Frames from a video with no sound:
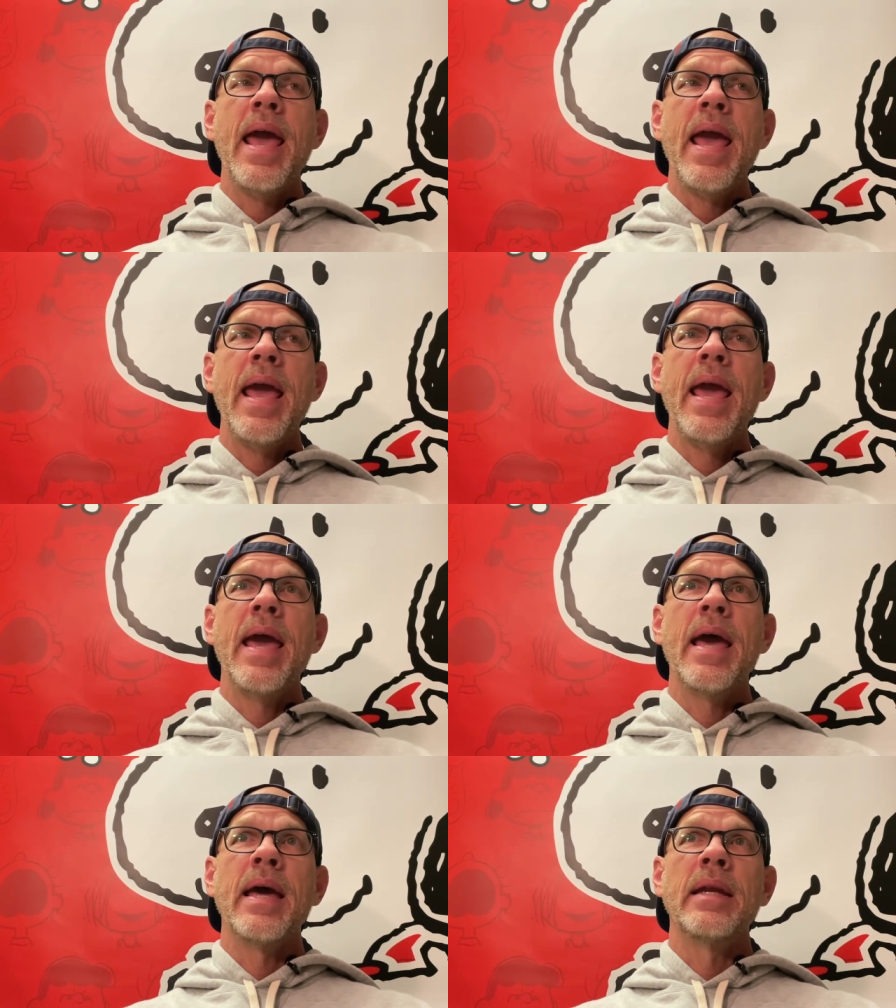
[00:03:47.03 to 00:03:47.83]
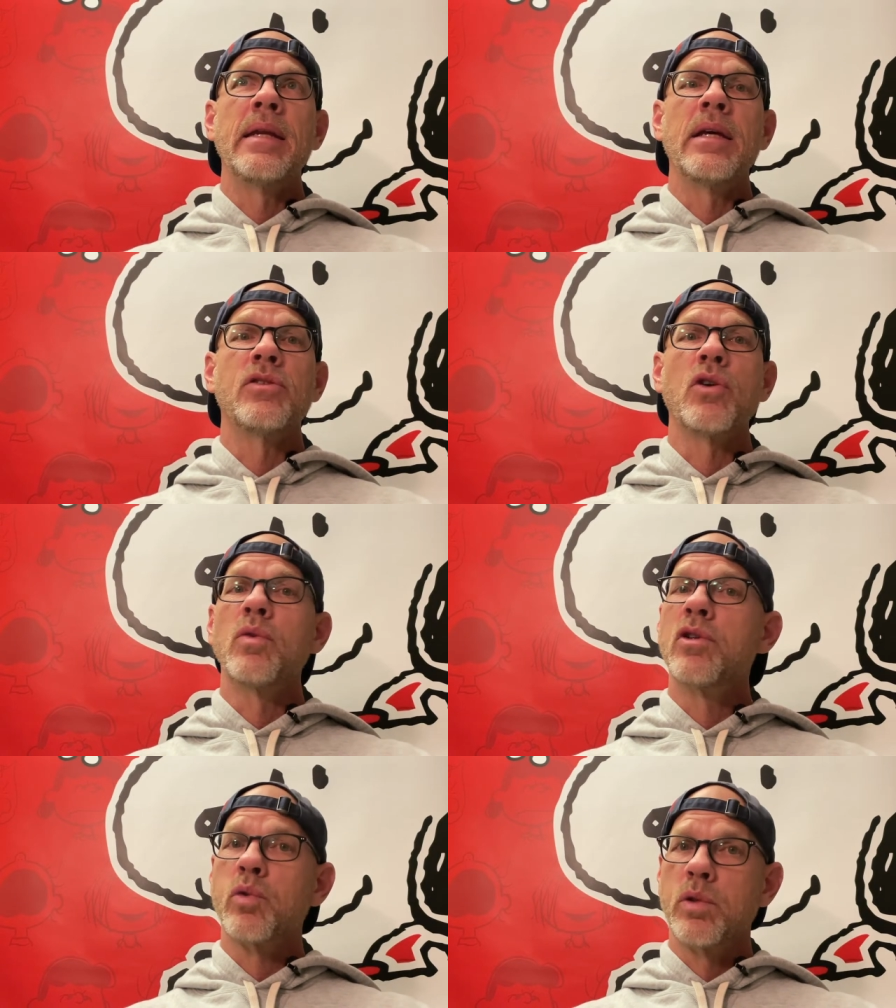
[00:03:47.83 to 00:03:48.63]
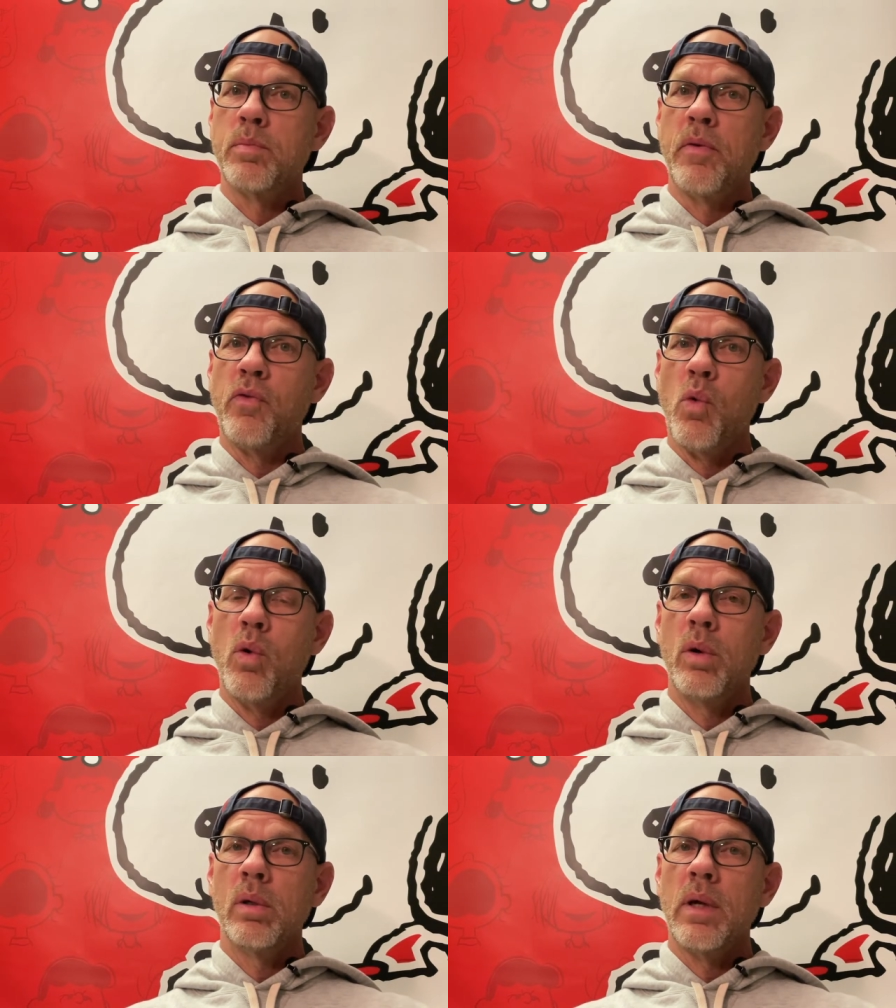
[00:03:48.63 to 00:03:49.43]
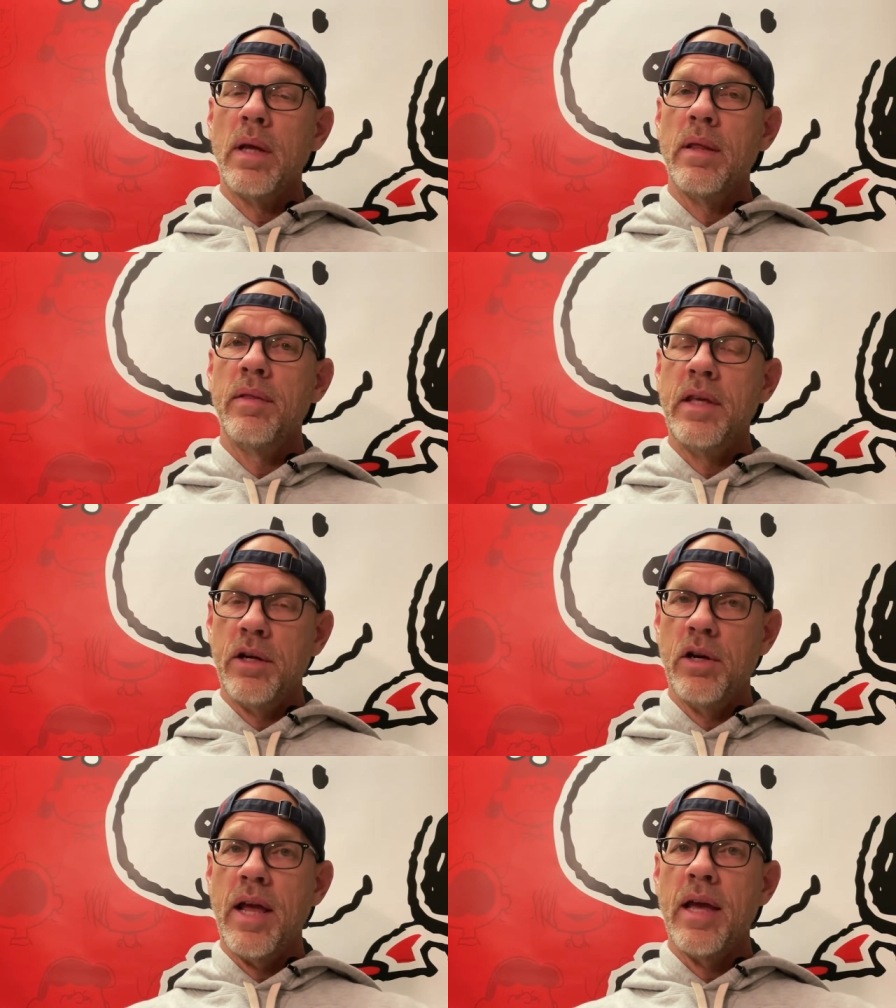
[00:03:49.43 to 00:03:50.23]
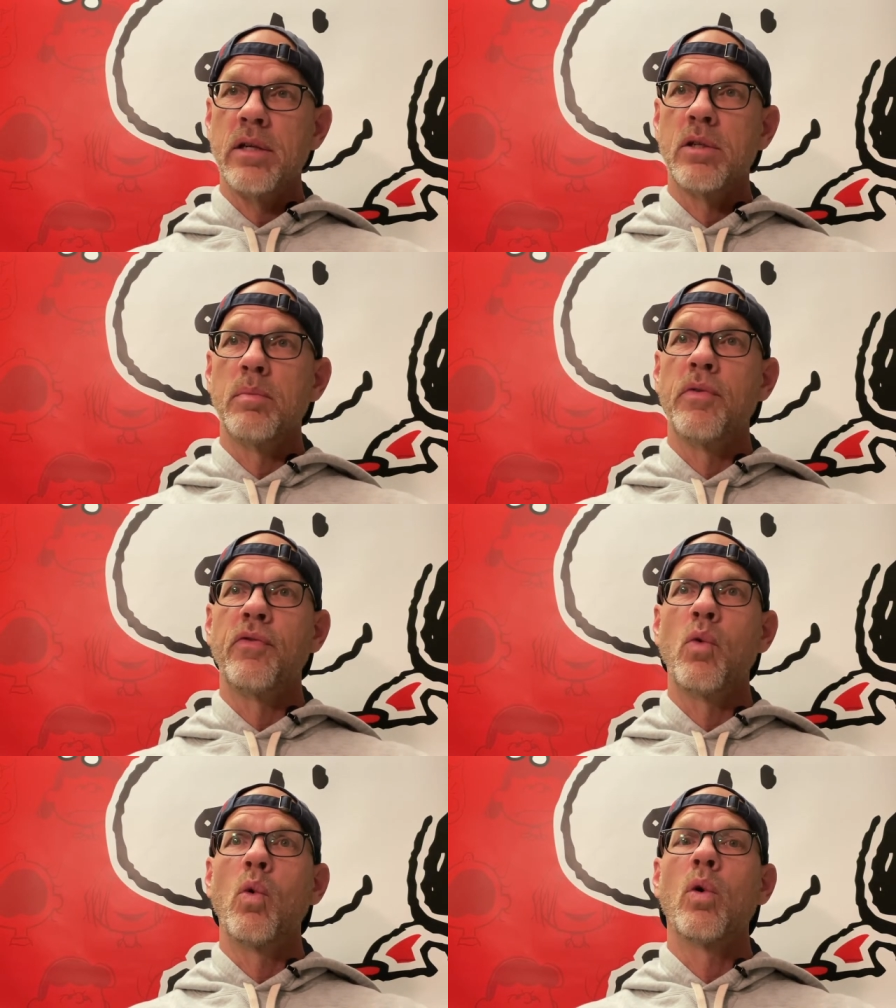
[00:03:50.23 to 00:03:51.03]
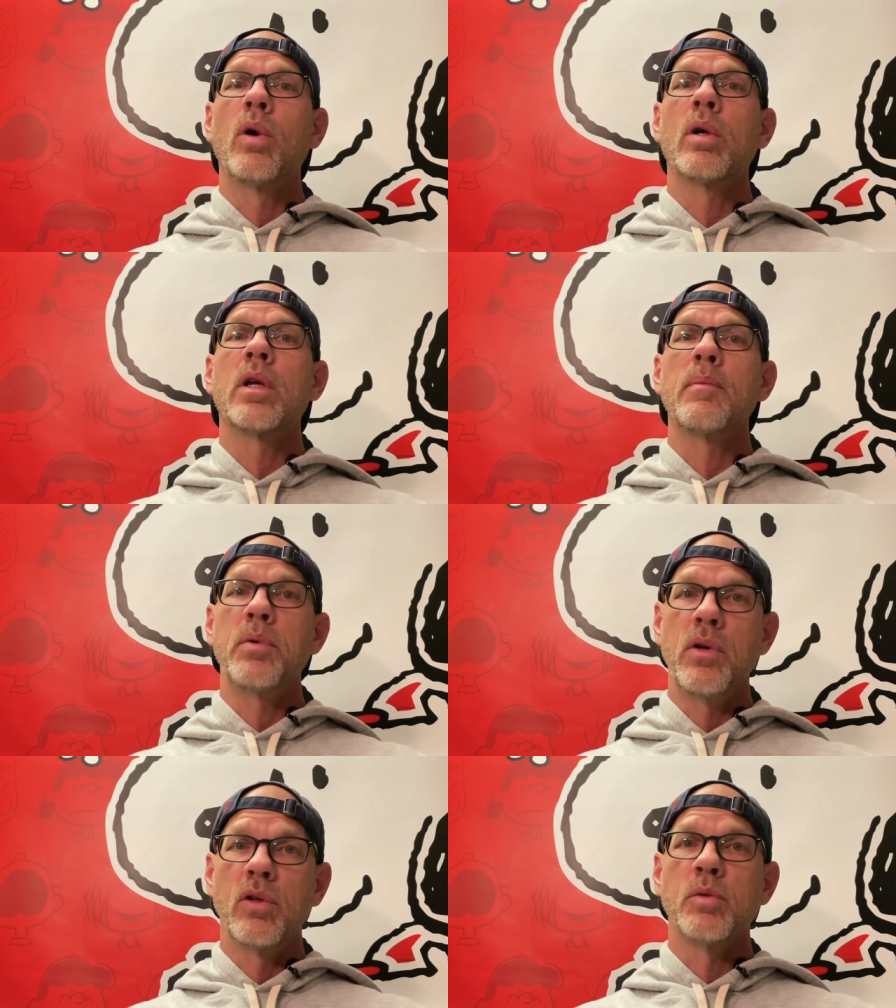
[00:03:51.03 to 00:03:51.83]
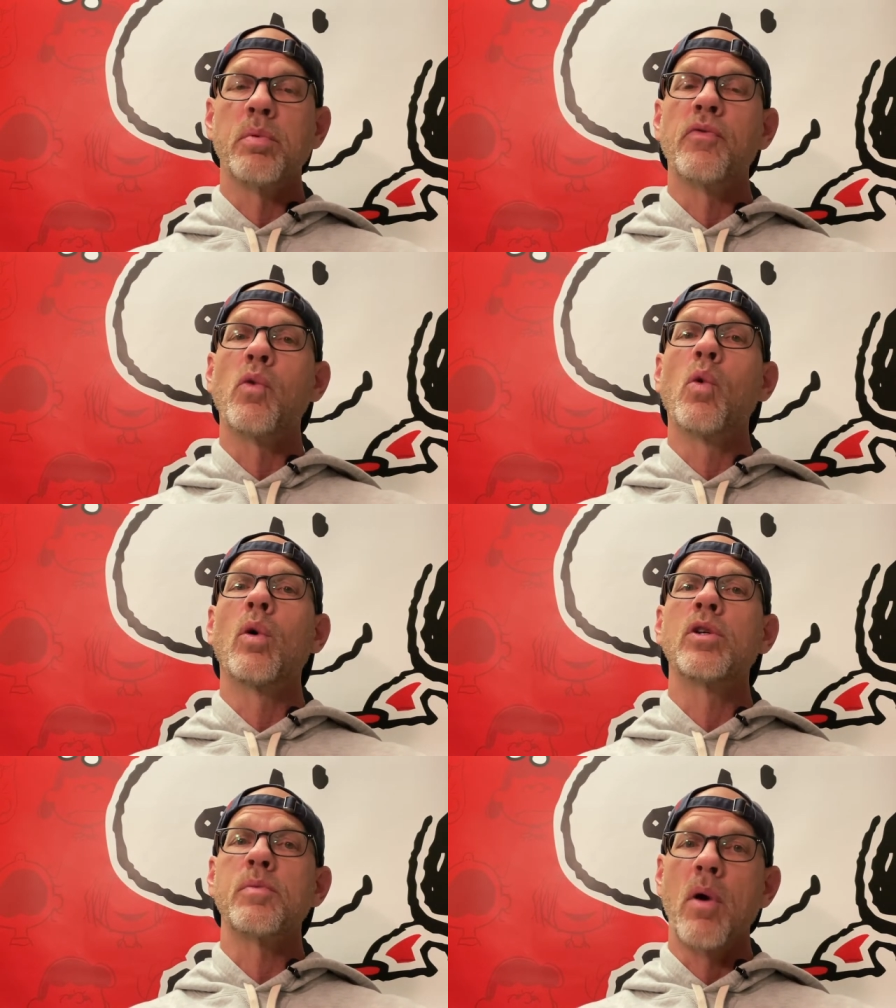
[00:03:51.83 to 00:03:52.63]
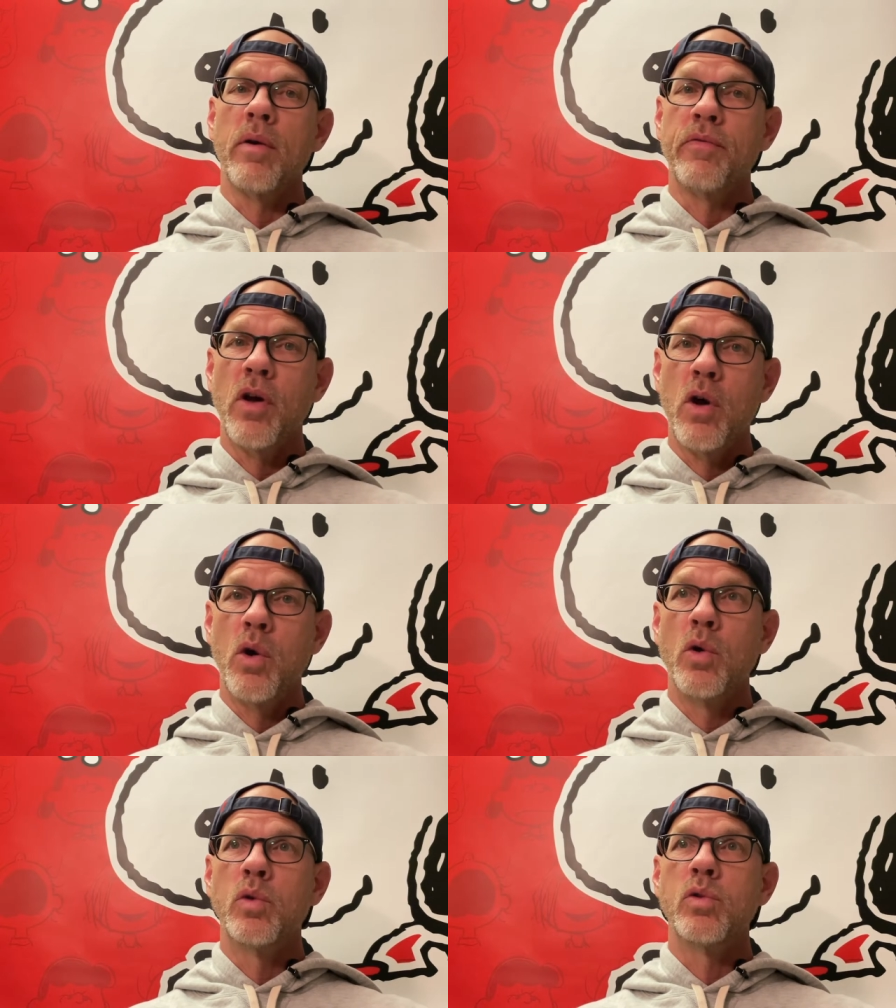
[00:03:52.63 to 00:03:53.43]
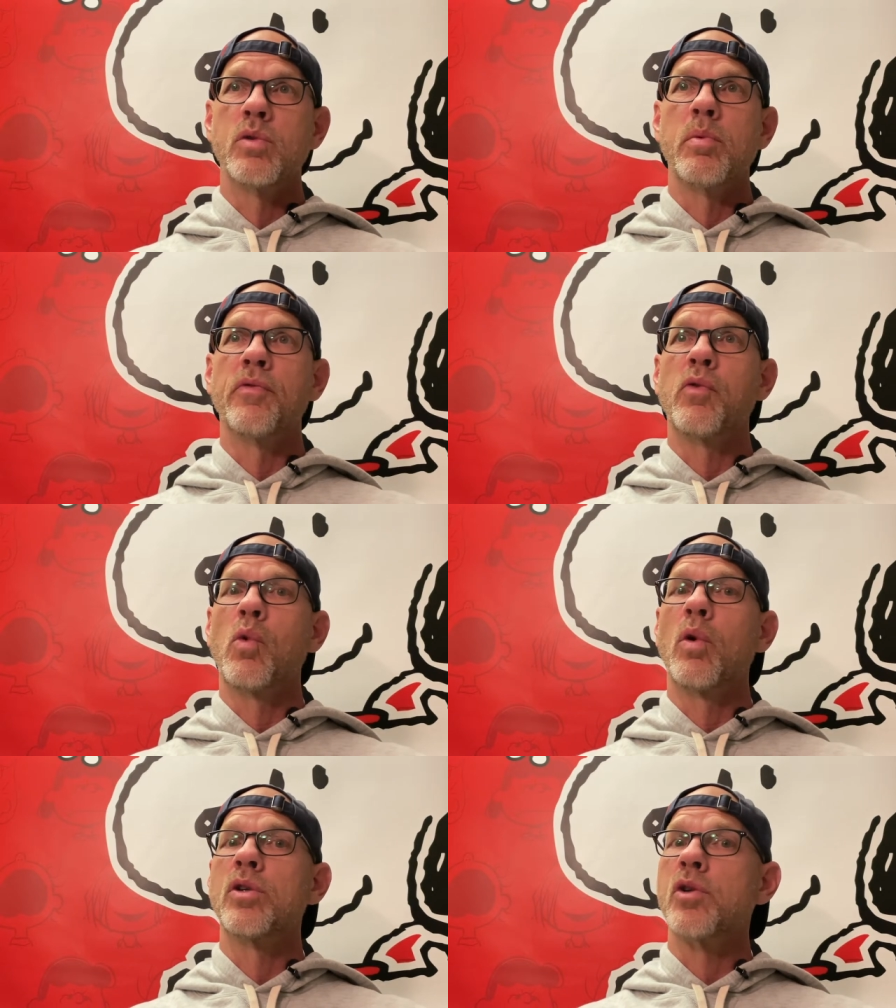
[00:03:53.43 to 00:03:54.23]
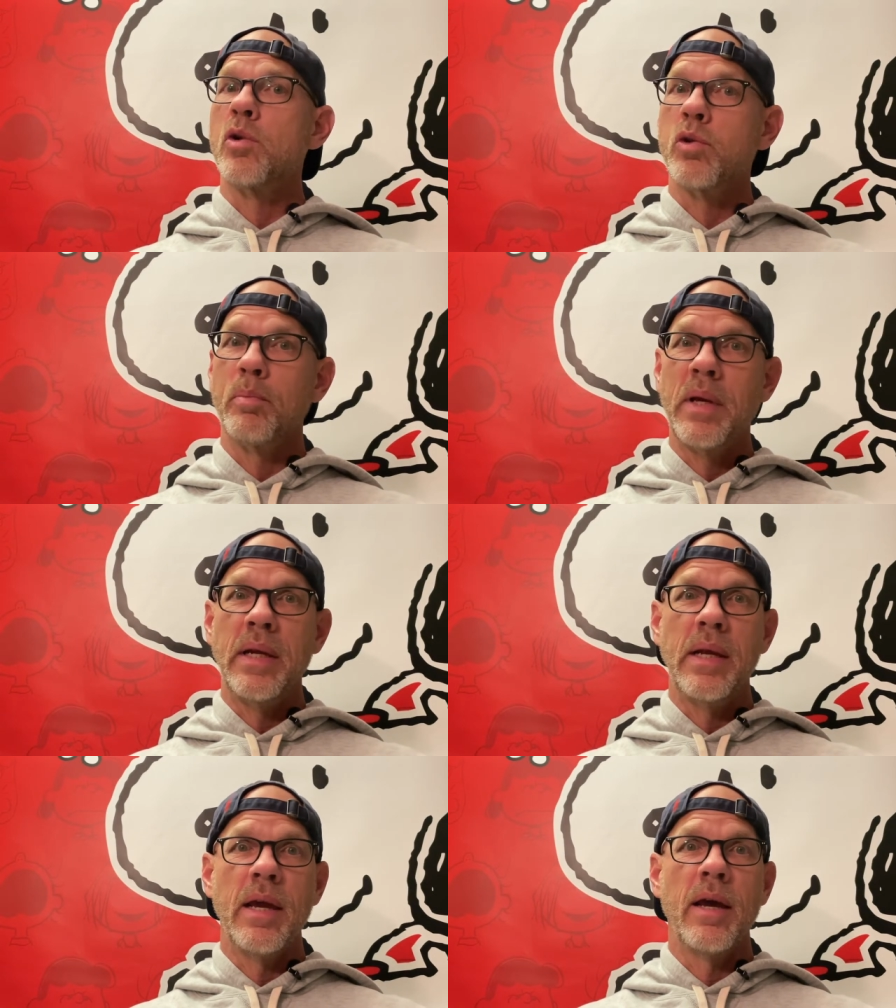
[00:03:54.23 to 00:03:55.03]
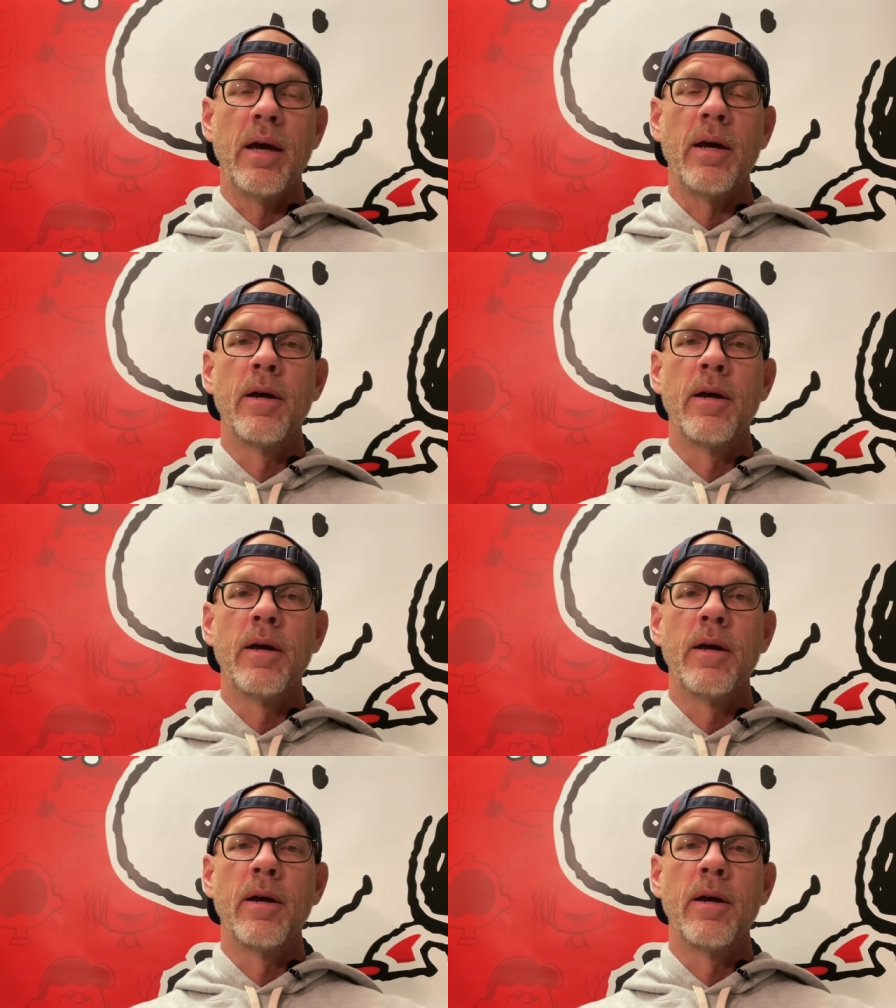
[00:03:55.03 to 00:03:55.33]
And so this was before the internet, before computers, before smartphones, before social media,